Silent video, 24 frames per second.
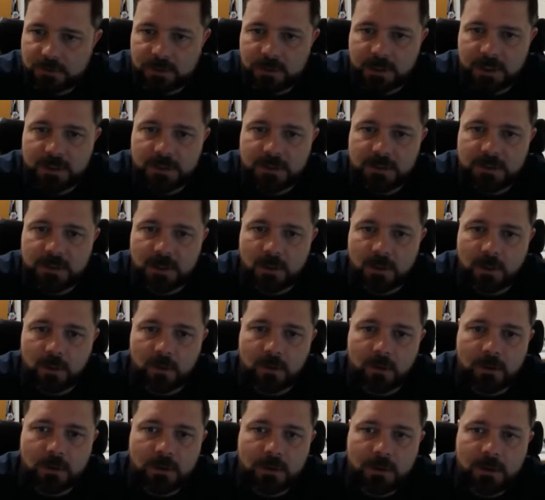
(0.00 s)
And
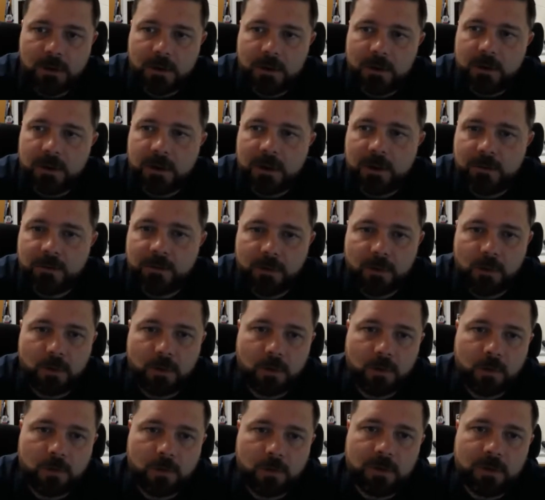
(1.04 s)
so, if
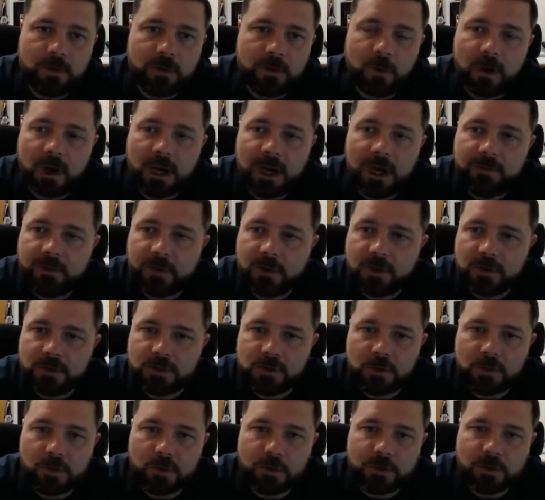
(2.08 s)
you numbered off those
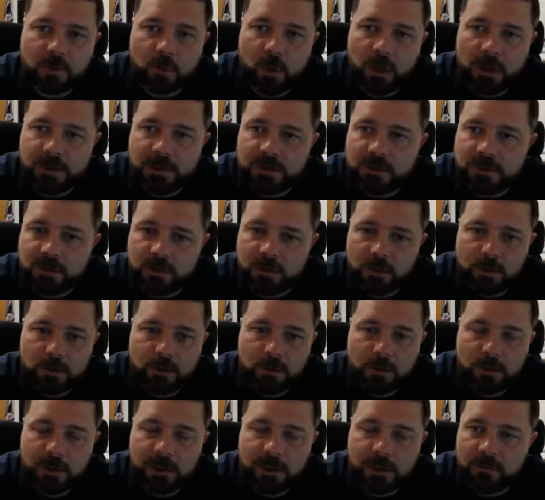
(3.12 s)
groups one, two,
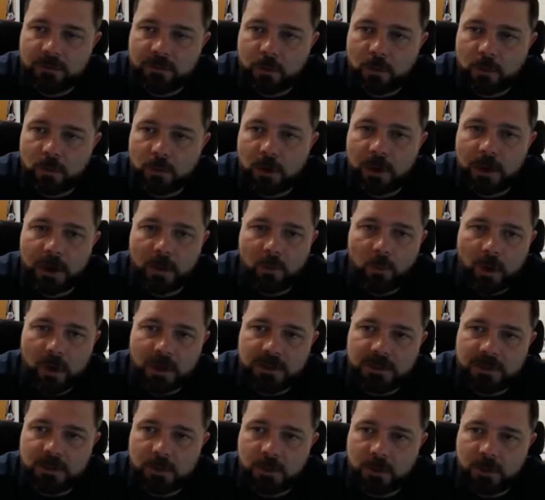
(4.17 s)
three, and four, and one
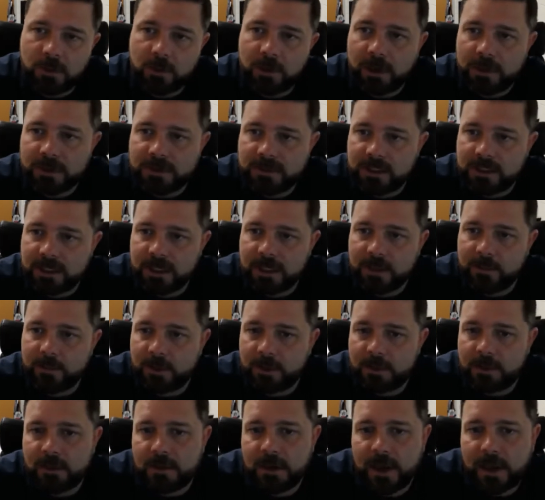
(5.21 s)
and two are a team,
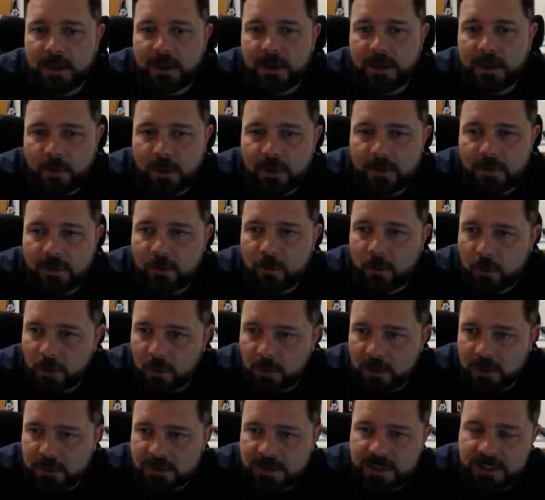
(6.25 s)
and and three and four
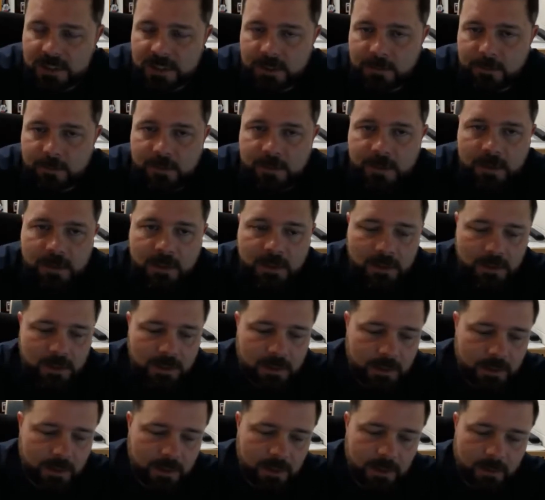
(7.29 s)
are a team,
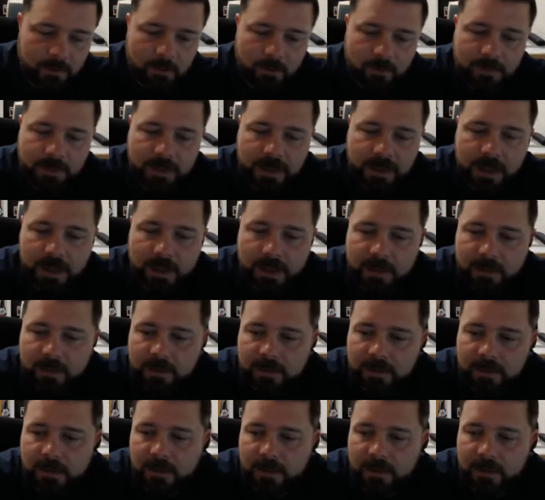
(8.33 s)
um, then